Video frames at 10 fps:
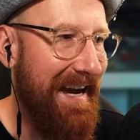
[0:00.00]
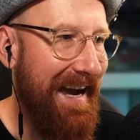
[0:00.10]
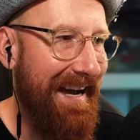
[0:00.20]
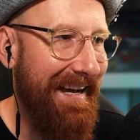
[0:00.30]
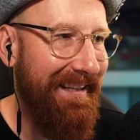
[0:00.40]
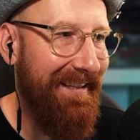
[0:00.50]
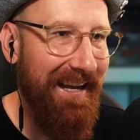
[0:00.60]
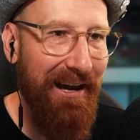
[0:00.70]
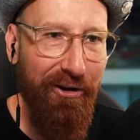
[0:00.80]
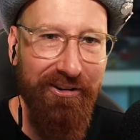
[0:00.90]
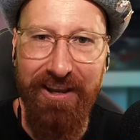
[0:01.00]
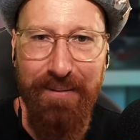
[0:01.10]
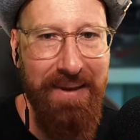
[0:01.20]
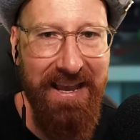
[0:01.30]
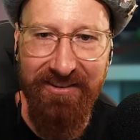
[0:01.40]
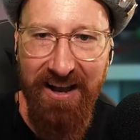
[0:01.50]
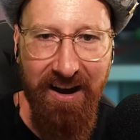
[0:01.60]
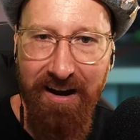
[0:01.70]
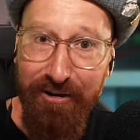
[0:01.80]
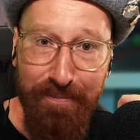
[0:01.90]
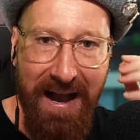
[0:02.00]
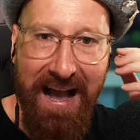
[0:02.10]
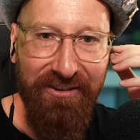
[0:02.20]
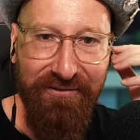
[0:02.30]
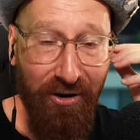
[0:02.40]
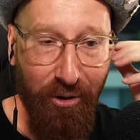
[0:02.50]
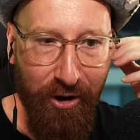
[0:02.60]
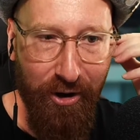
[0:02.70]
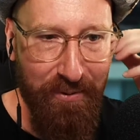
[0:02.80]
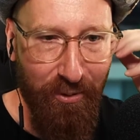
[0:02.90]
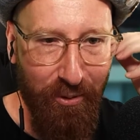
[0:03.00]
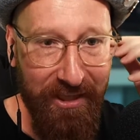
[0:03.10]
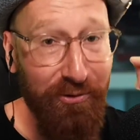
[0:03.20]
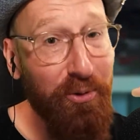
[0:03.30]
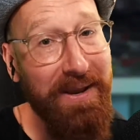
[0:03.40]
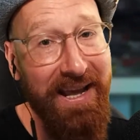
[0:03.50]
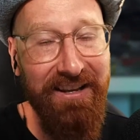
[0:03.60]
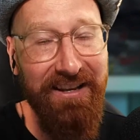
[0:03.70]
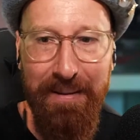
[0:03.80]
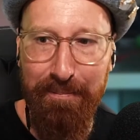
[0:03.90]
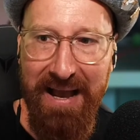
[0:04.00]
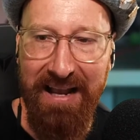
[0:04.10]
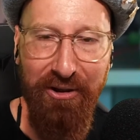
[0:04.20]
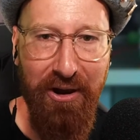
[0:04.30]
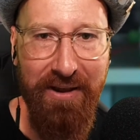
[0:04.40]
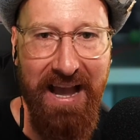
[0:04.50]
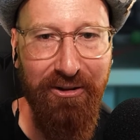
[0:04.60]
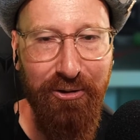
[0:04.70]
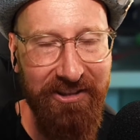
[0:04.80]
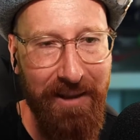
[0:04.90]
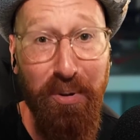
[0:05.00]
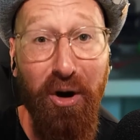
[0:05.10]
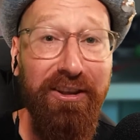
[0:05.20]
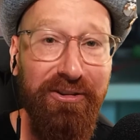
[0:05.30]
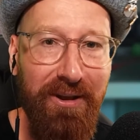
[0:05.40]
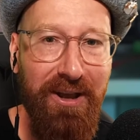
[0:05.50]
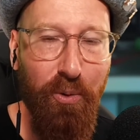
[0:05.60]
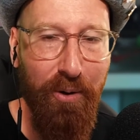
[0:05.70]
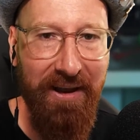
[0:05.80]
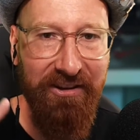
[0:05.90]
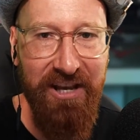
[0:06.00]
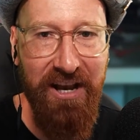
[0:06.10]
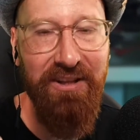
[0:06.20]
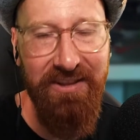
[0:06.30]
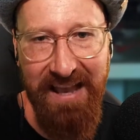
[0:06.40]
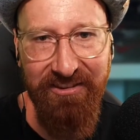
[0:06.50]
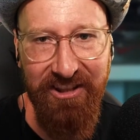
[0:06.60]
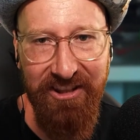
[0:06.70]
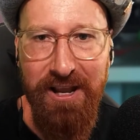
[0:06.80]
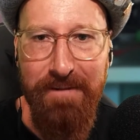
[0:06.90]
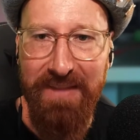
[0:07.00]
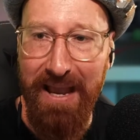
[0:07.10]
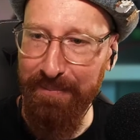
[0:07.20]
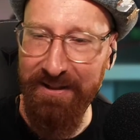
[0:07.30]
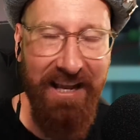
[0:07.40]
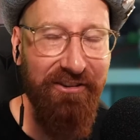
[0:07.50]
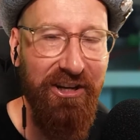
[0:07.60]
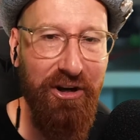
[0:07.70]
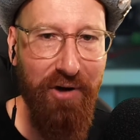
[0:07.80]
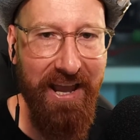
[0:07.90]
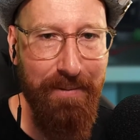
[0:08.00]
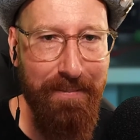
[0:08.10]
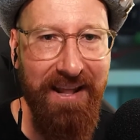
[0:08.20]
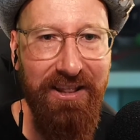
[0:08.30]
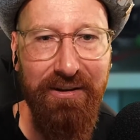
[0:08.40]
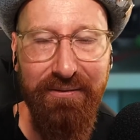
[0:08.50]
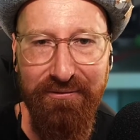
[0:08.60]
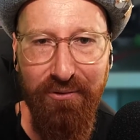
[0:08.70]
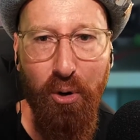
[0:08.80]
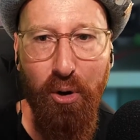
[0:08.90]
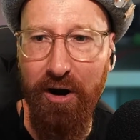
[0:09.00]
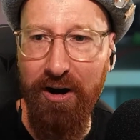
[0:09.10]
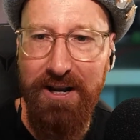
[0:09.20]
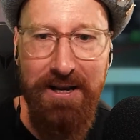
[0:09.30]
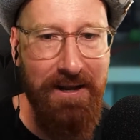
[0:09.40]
And honestly, it makes it a hard pass for a lot of people. This will be getting sent back to Elgato because I bought this one myself to test out and potentially recommend it for